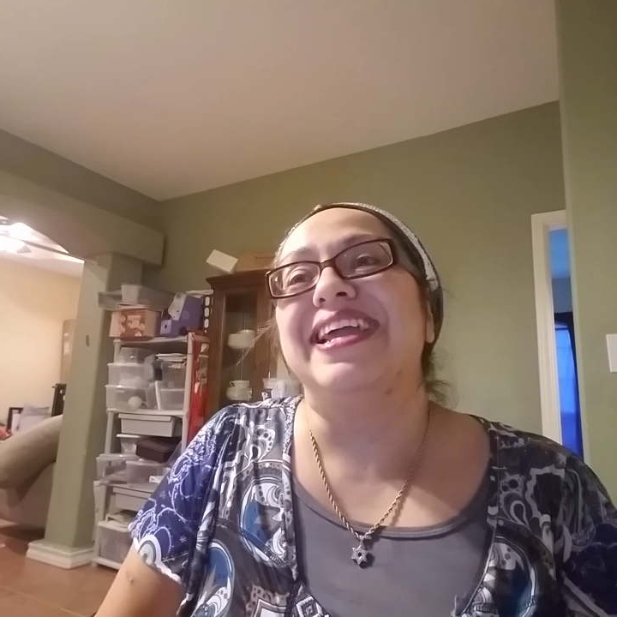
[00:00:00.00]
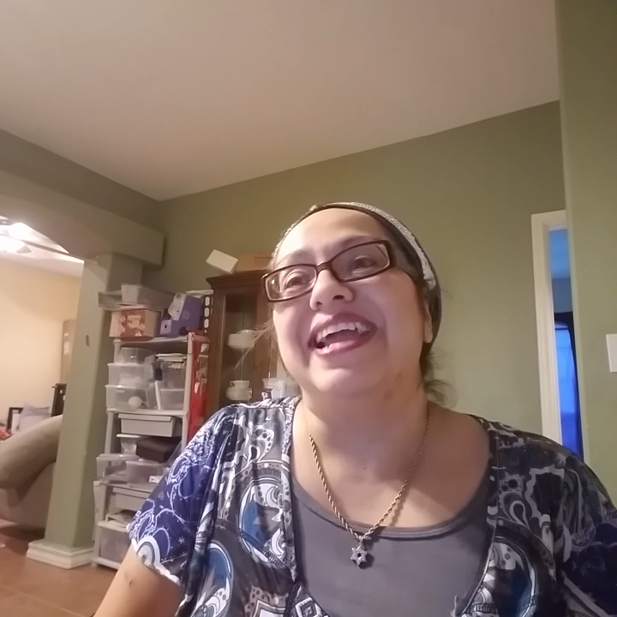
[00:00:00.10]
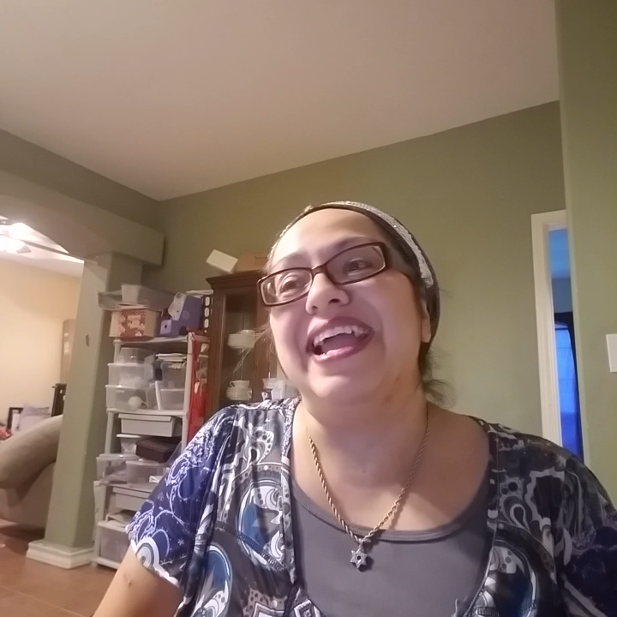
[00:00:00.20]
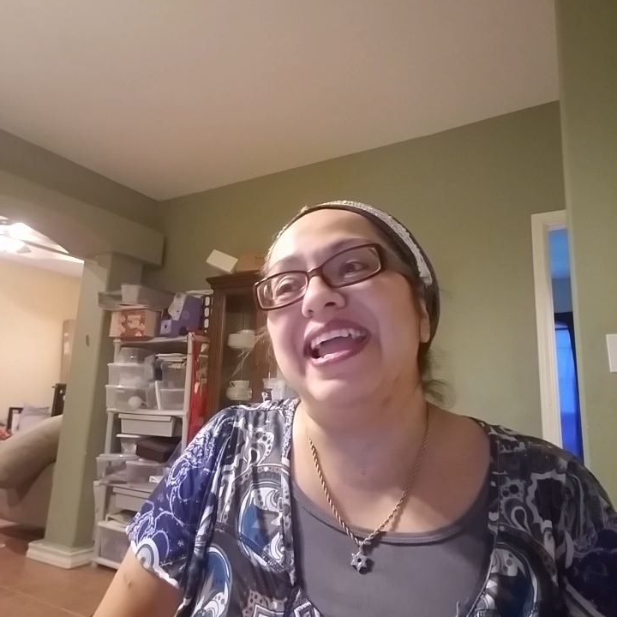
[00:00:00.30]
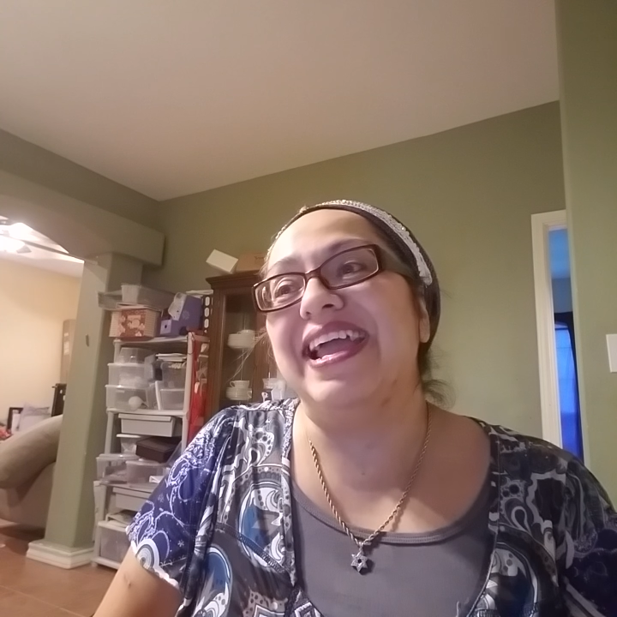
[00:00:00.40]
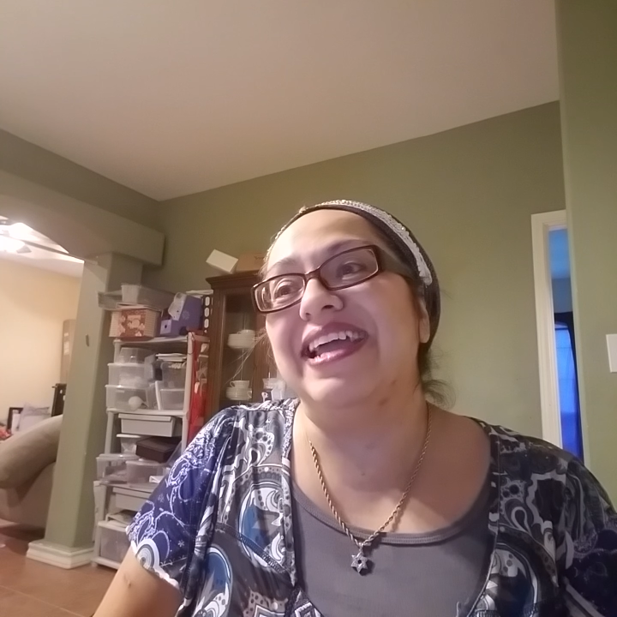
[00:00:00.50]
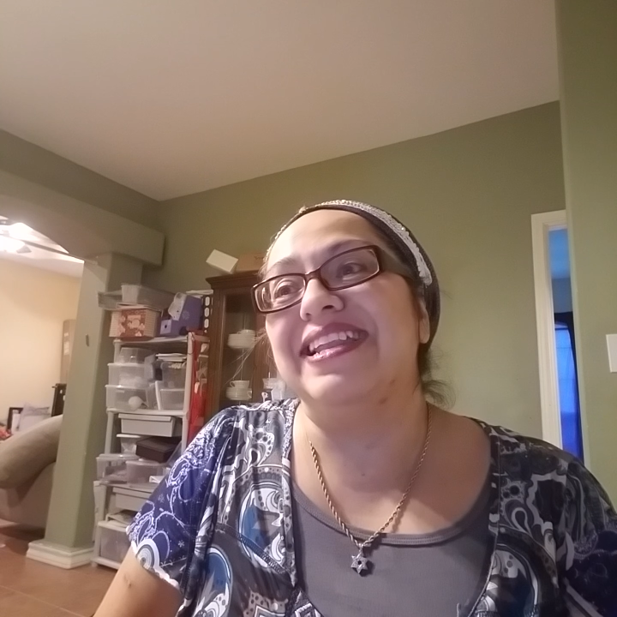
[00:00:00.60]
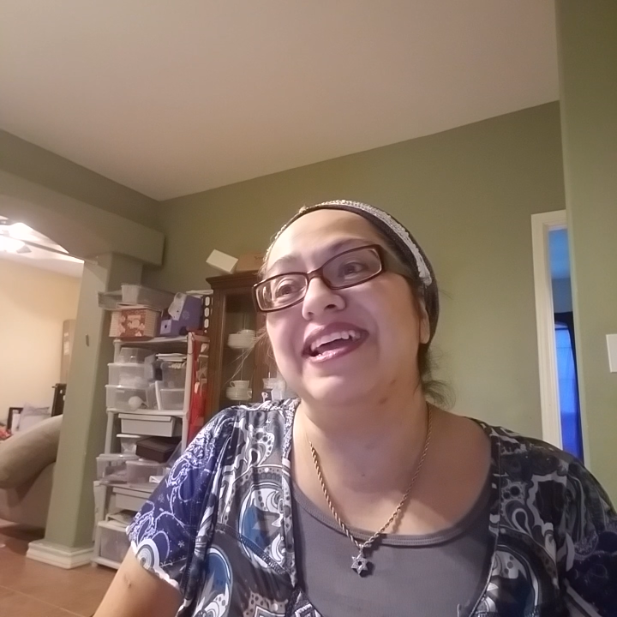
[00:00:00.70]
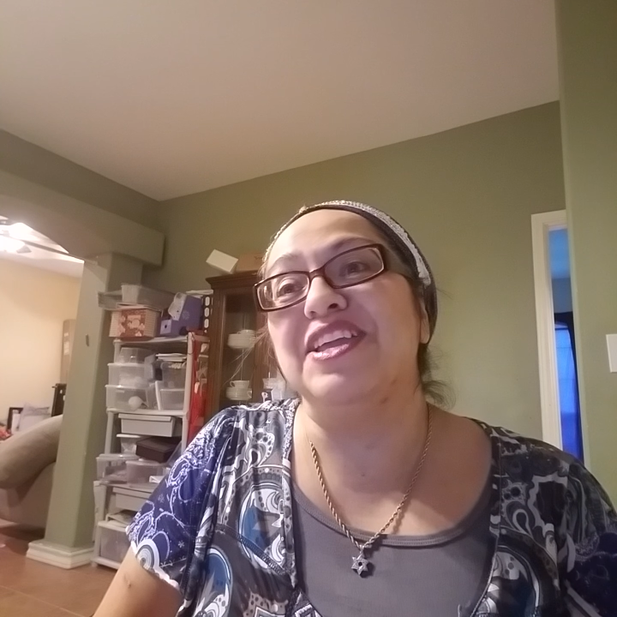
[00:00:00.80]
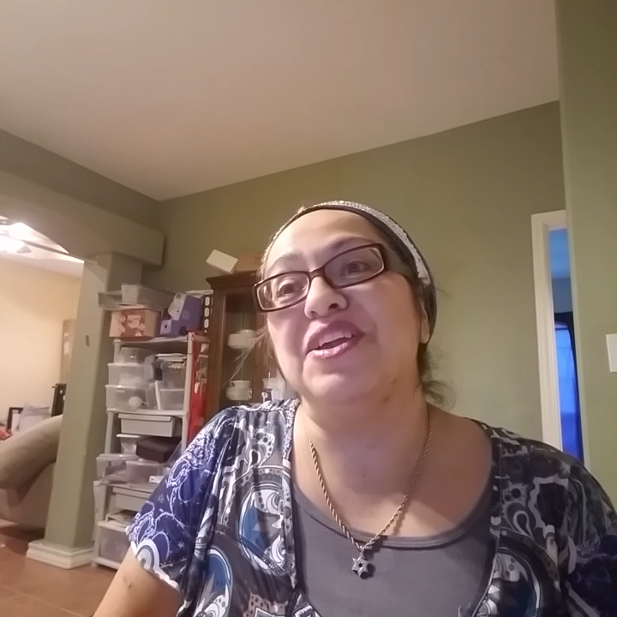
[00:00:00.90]

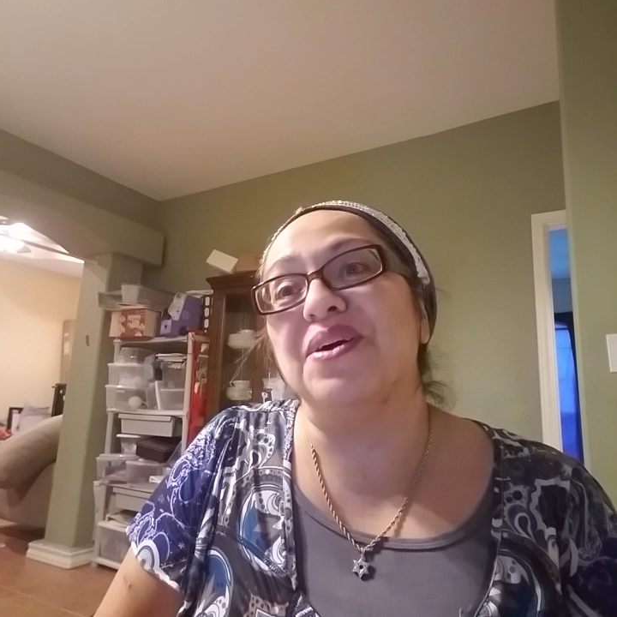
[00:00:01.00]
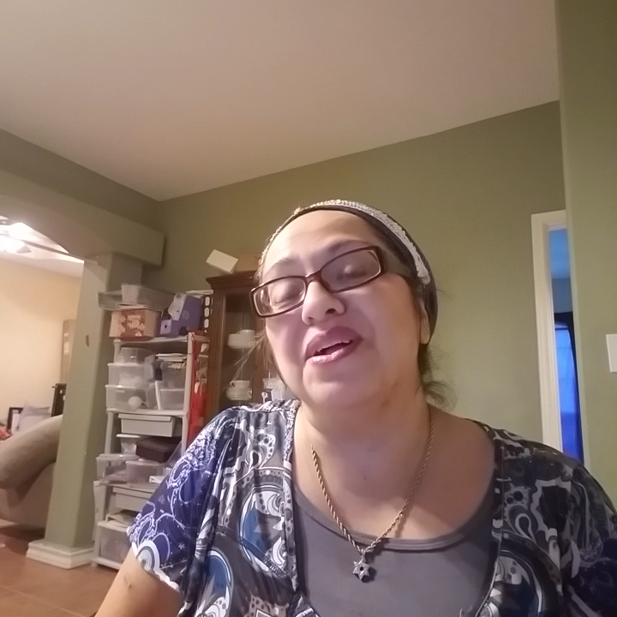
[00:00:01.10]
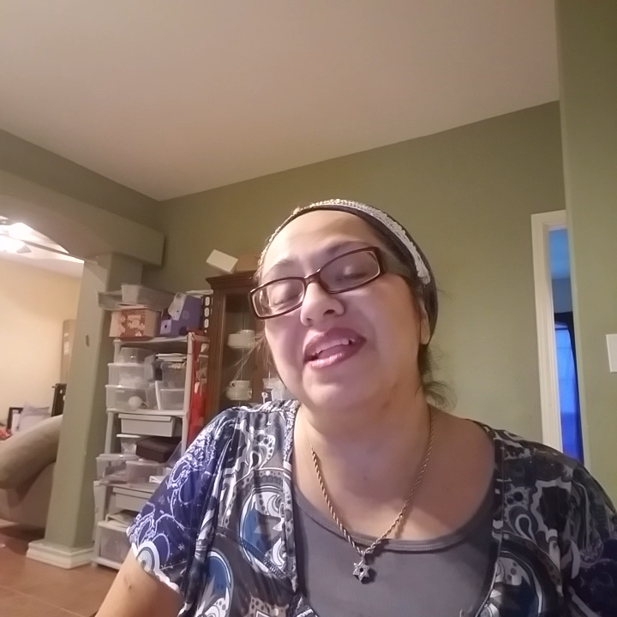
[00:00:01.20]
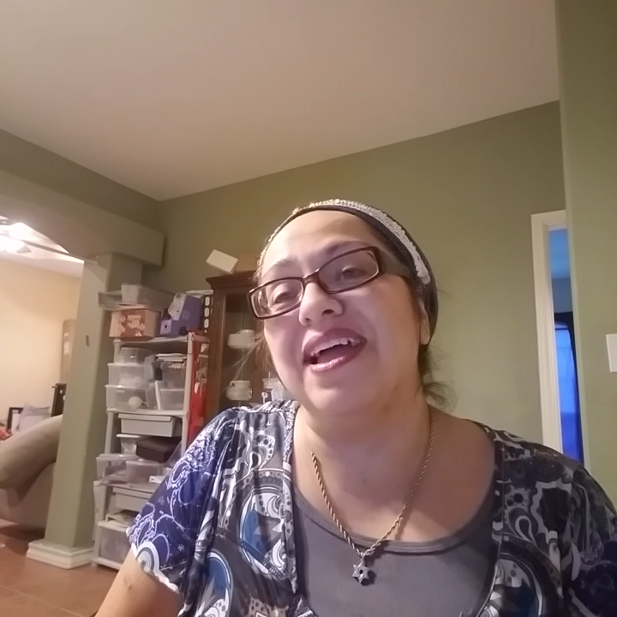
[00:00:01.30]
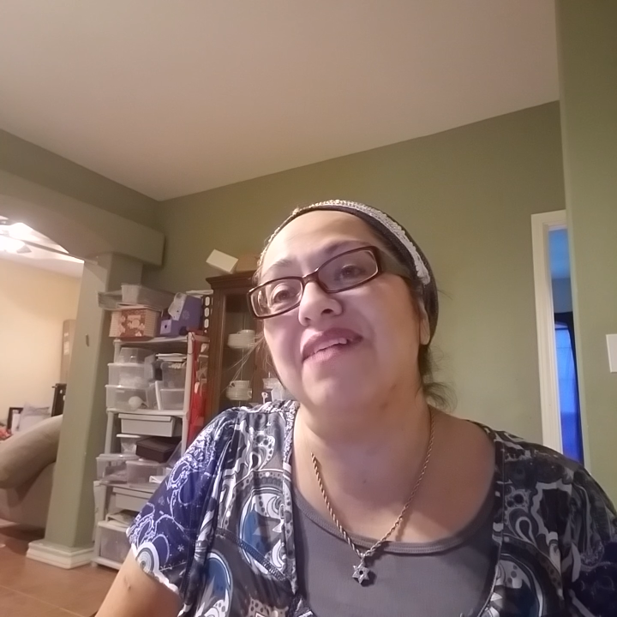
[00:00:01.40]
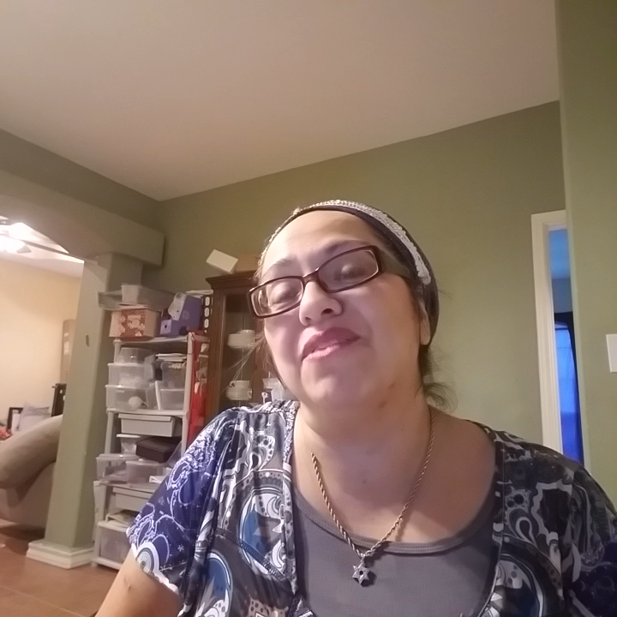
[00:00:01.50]
And y'all have